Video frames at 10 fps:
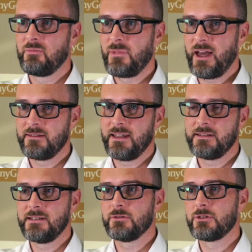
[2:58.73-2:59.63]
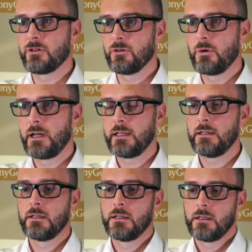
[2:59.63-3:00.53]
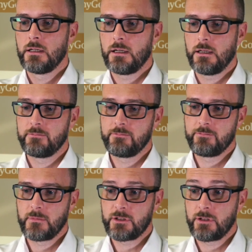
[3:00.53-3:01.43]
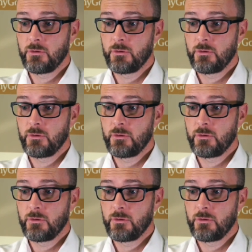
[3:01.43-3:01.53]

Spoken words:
That deal's gone away. So